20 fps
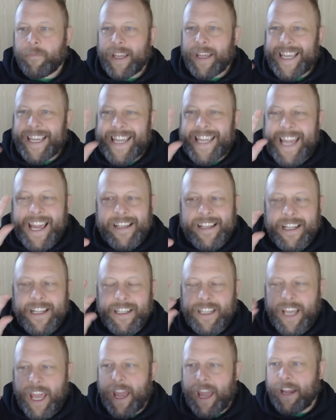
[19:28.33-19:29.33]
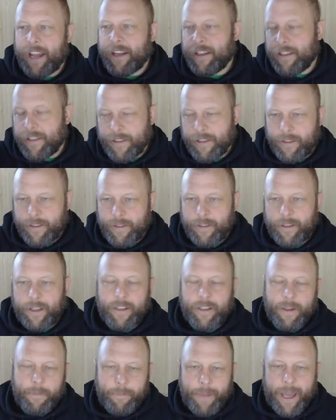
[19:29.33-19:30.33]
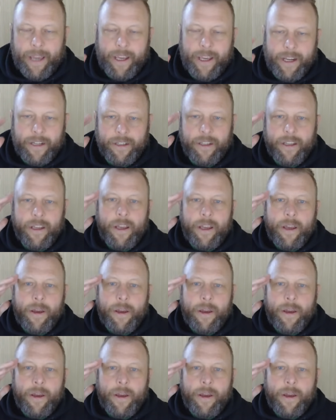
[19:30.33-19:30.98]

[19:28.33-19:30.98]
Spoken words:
Yes, it can in the back end,